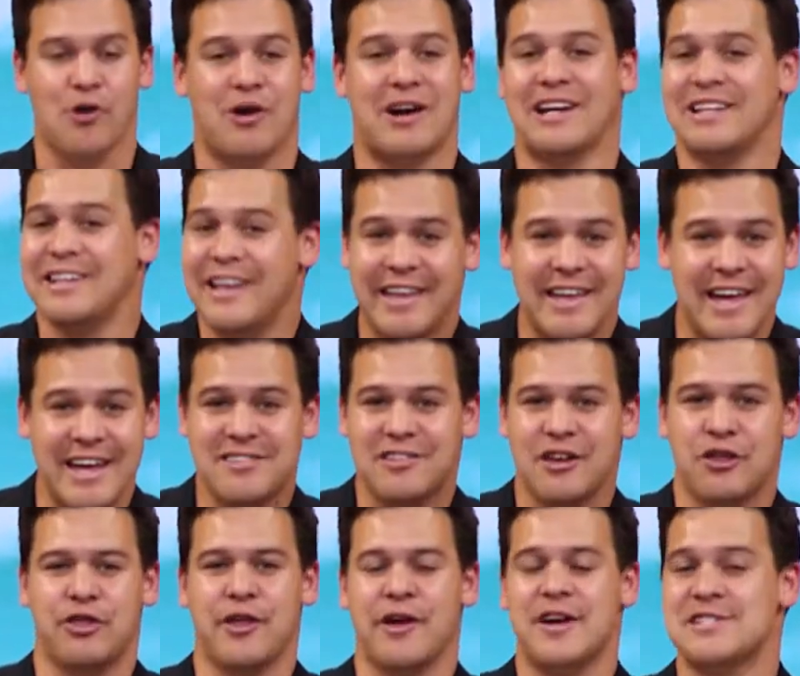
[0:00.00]
clinging to
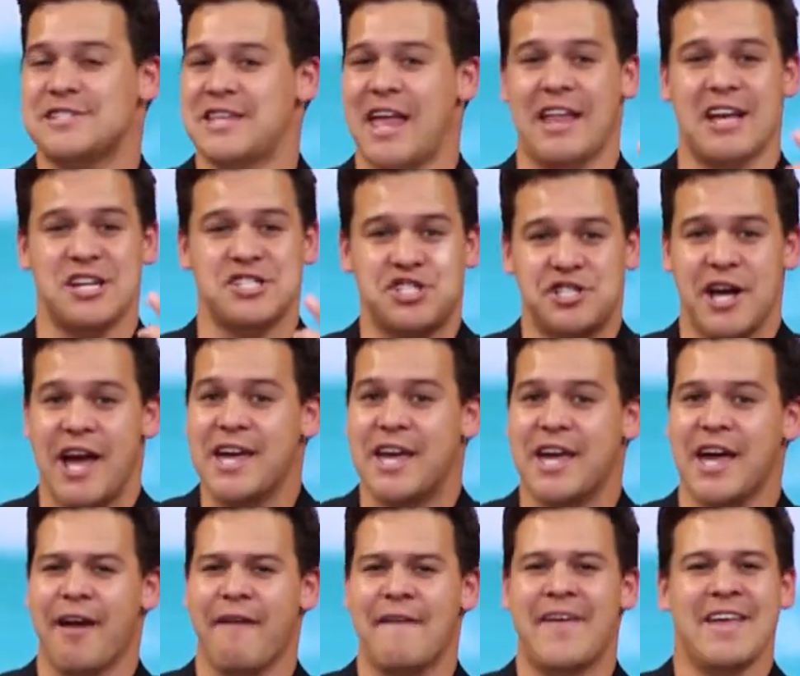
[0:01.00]
things that are
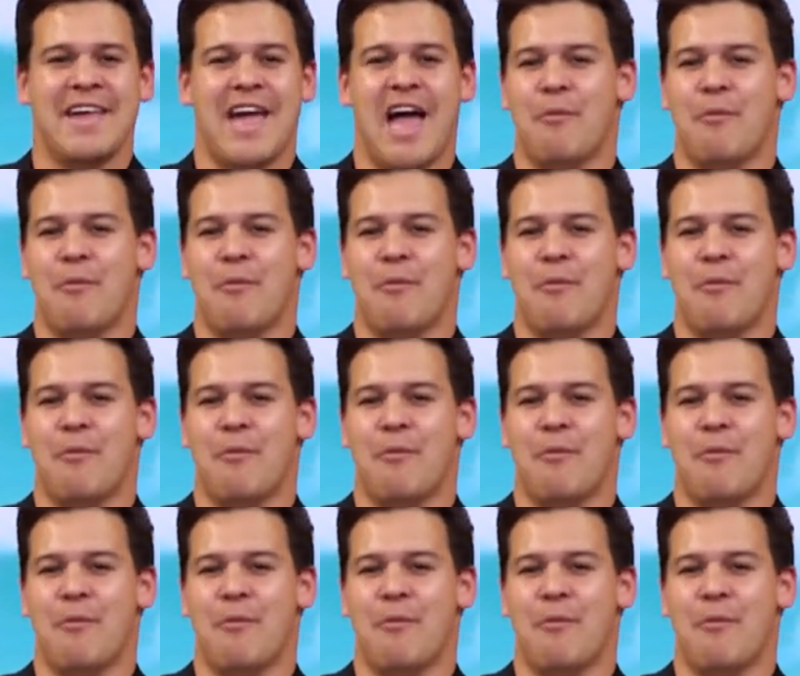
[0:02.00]
shaking,